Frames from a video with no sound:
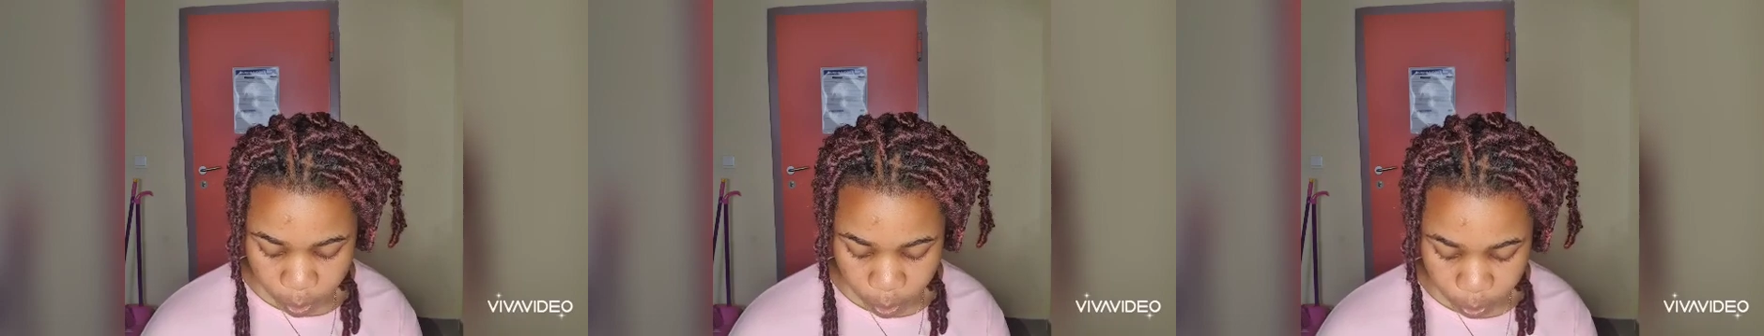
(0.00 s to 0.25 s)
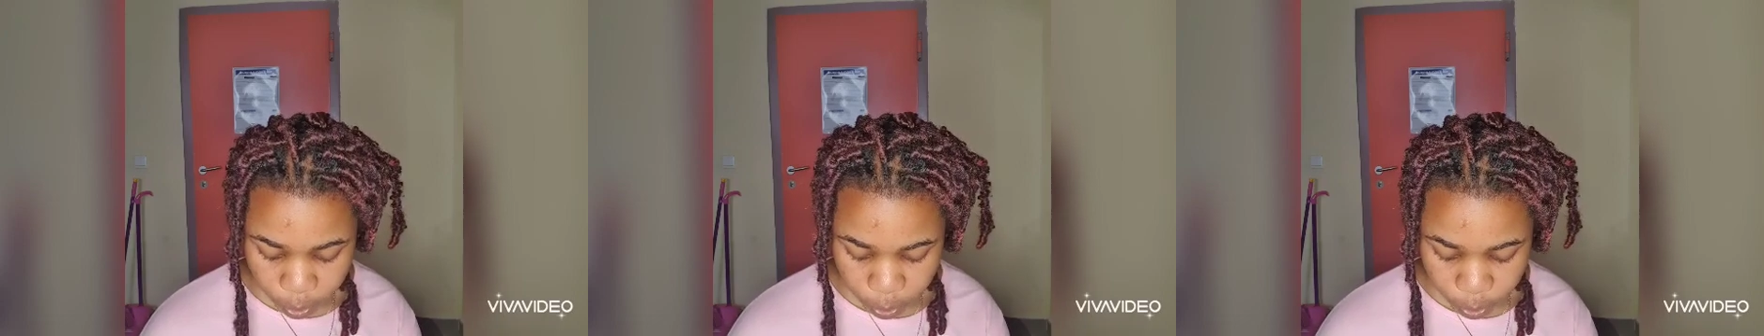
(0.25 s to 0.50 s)

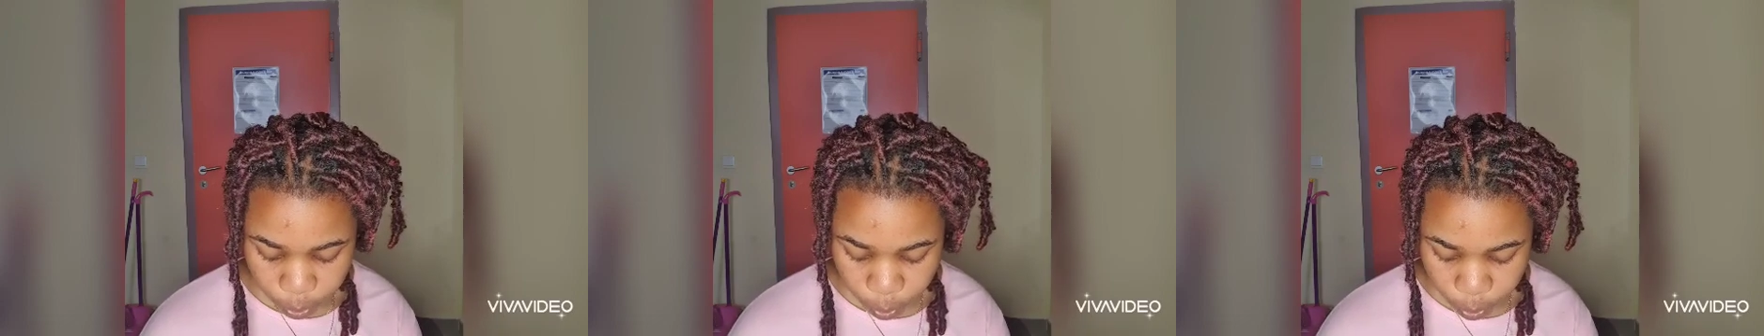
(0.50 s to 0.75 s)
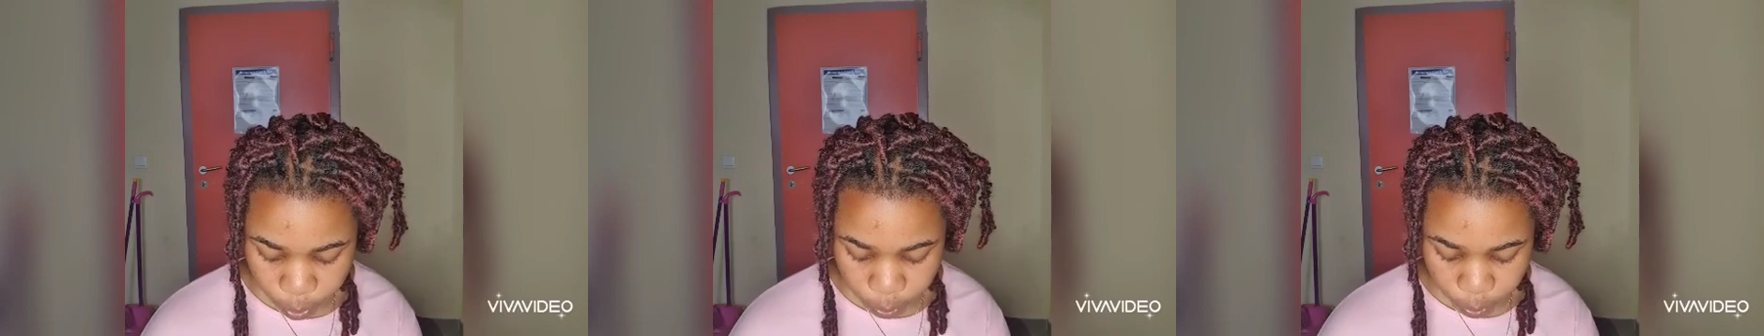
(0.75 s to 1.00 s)
Authors who
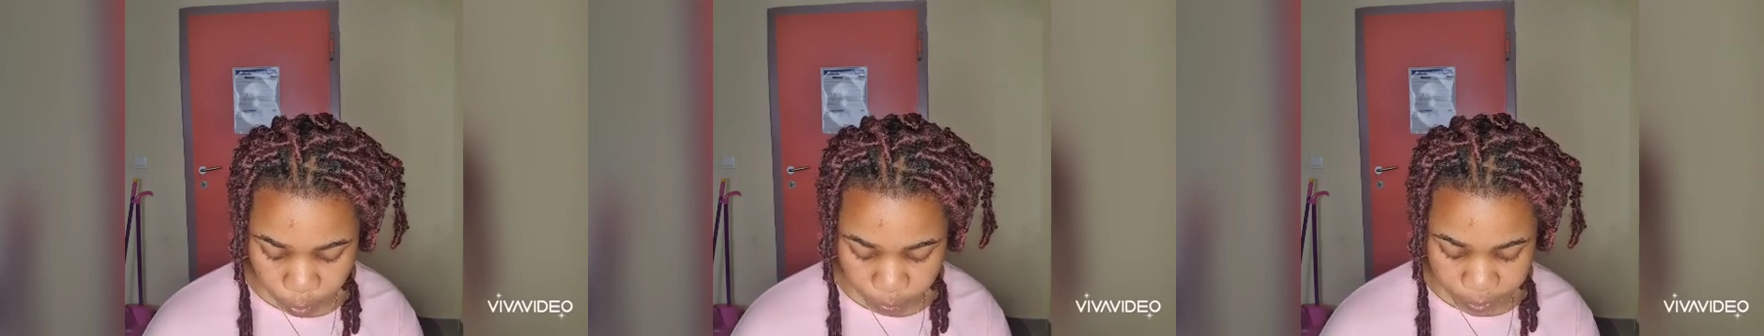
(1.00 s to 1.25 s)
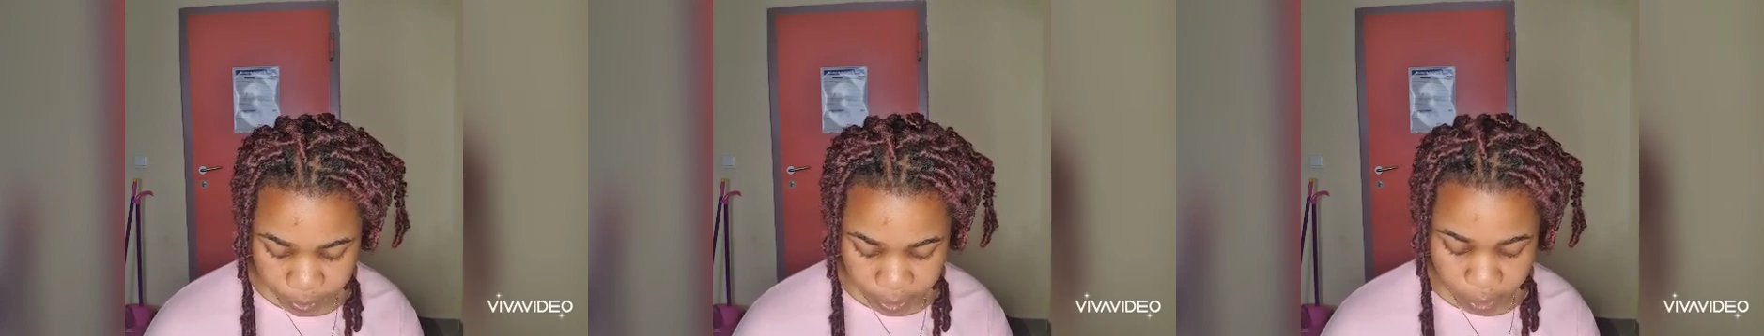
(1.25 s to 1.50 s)
want to
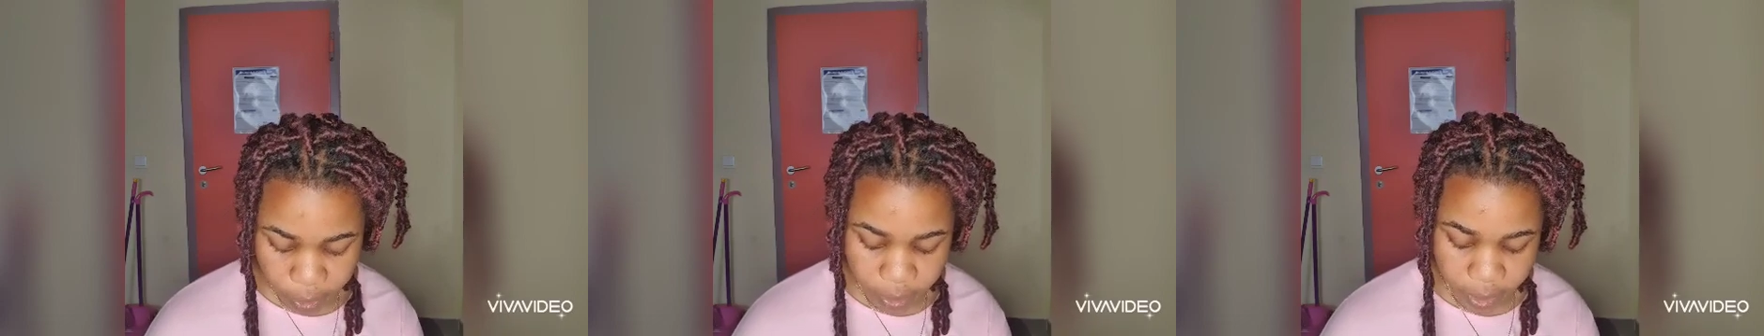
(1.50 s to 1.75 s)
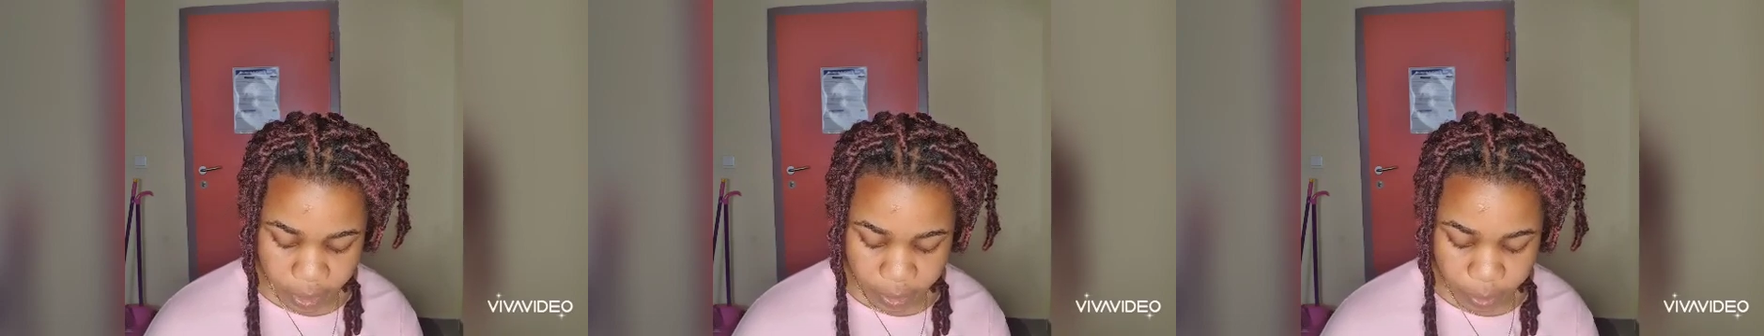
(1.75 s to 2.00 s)
convince the
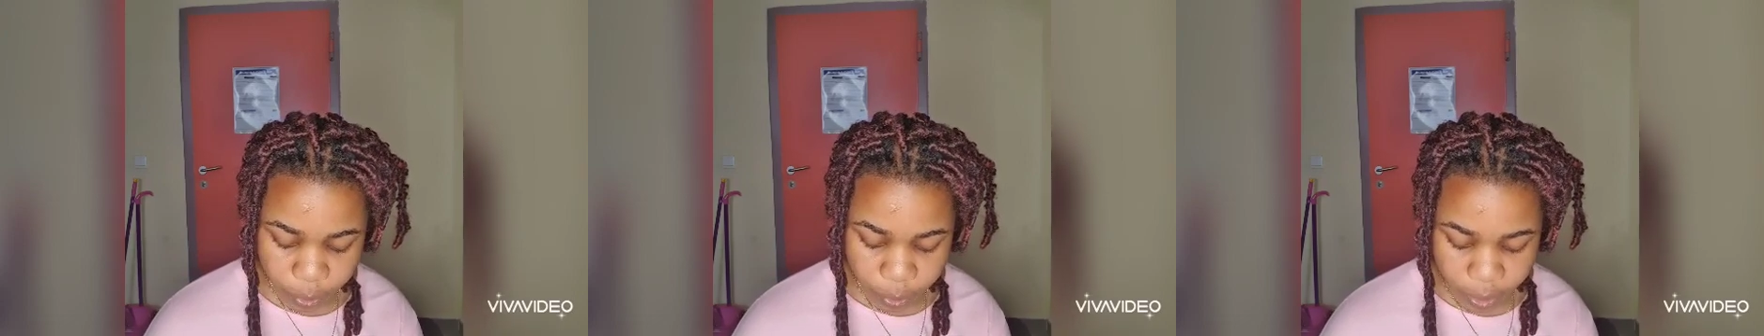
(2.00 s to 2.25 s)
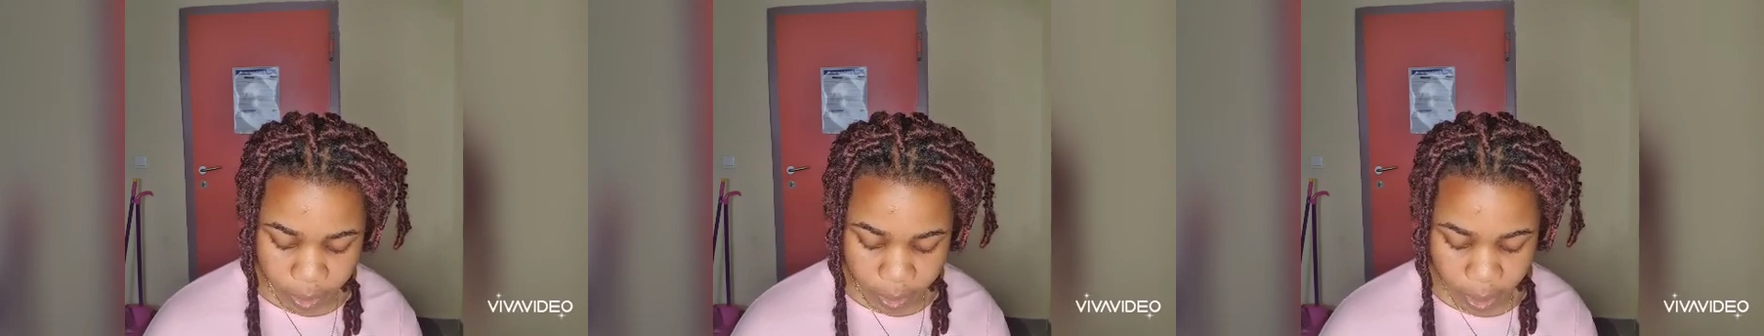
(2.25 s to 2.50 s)
audience need to
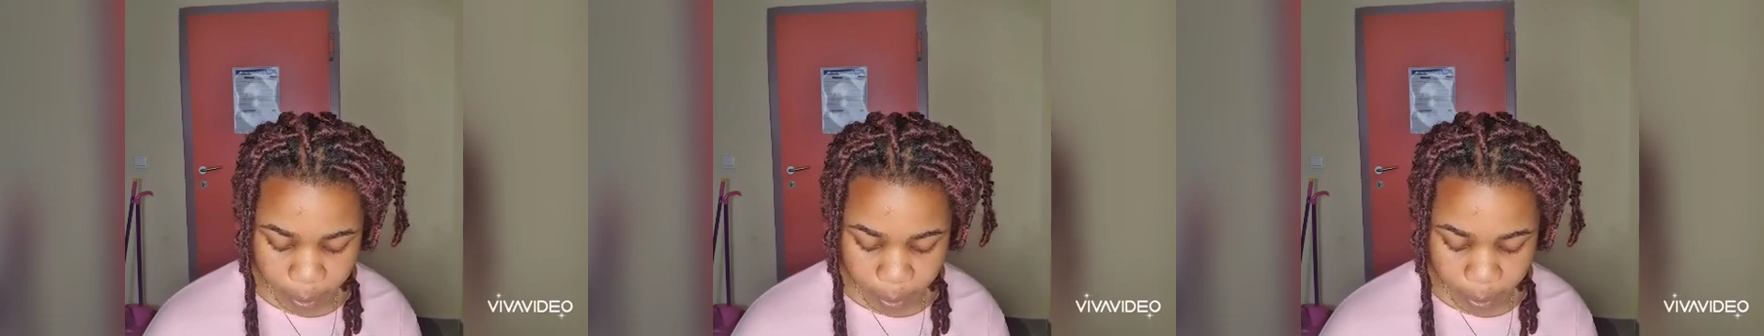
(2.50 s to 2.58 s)
think